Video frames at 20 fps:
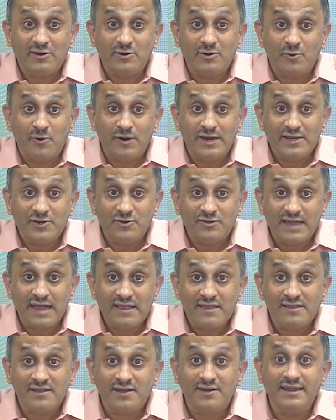going to thus
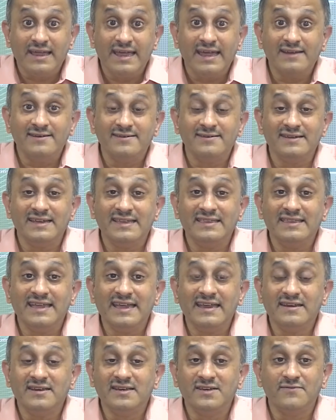create in the
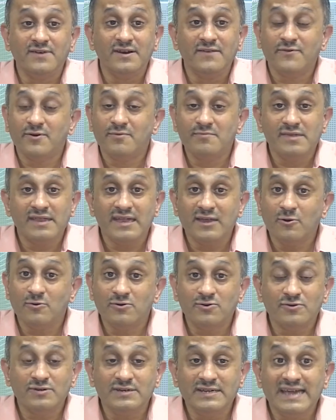interval from 0
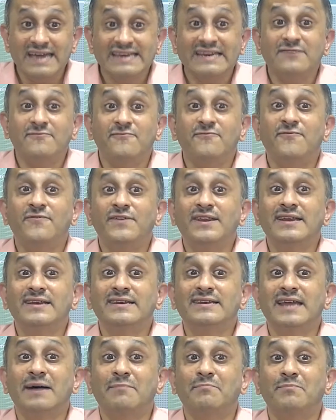to t? An
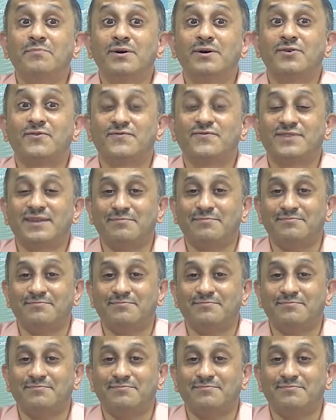infinite number of them,